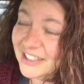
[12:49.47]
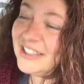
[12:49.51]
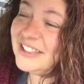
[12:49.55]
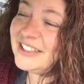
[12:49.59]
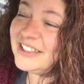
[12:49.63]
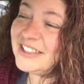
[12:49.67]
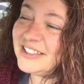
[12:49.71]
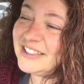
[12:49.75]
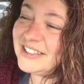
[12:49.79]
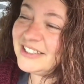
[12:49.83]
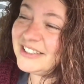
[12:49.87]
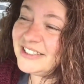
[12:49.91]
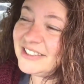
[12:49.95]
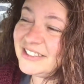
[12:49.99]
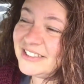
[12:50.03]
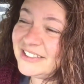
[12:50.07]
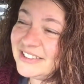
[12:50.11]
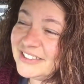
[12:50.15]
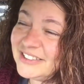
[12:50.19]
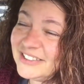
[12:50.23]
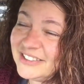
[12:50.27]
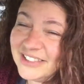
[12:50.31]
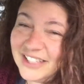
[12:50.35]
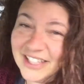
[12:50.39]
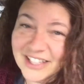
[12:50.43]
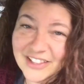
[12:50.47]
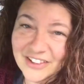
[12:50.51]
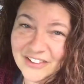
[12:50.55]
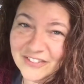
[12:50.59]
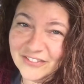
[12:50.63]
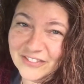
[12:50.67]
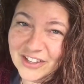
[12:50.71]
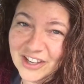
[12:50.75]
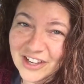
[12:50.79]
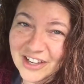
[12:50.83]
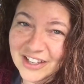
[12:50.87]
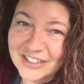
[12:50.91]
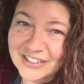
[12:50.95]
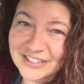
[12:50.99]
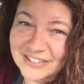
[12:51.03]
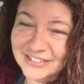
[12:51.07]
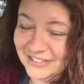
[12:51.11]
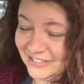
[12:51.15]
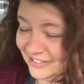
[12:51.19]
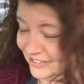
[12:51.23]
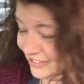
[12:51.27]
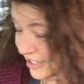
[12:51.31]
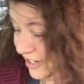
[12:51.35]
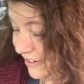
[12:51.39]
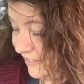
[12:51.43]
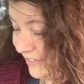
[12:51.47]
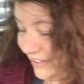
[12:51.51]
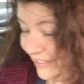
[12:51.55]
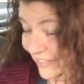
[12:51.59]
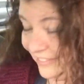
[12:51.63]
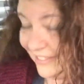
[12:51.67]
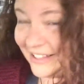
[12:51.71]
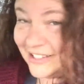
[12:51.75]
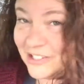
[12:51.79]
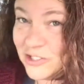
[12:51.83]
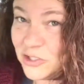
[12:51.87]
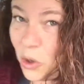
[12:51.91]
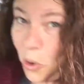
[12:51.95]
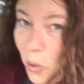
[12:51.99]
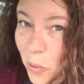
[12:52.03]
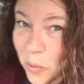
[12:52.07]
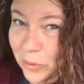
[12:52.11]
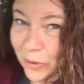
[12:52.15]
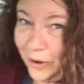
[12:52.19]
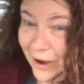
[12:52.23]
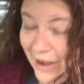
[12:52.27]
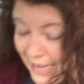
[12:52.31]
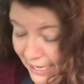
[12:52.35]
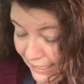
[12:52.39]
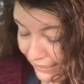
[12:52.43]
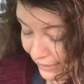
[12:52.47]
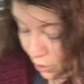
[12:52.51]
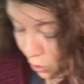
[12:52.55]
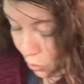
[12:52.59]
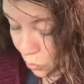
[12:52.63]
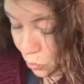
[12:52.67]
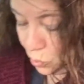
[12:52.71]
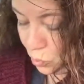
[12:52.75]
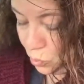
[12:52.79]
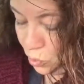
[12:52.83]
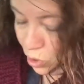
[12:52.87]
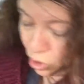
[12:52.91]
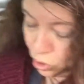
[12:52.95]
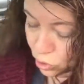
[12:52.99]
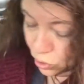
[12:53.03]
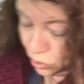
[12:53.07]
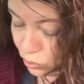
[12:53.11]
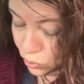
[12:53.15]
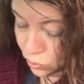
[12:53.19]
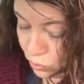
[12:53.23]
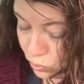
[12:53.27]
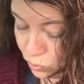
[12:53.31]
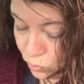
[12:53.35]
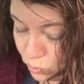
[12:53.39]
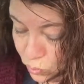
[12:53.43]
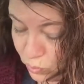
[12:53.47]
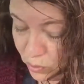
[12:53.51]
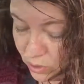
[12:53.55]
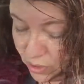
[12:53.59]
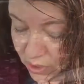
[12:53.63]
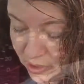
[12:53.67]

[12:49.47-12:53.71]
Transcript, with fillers: I love God. All right, let's go pray. Woohoo!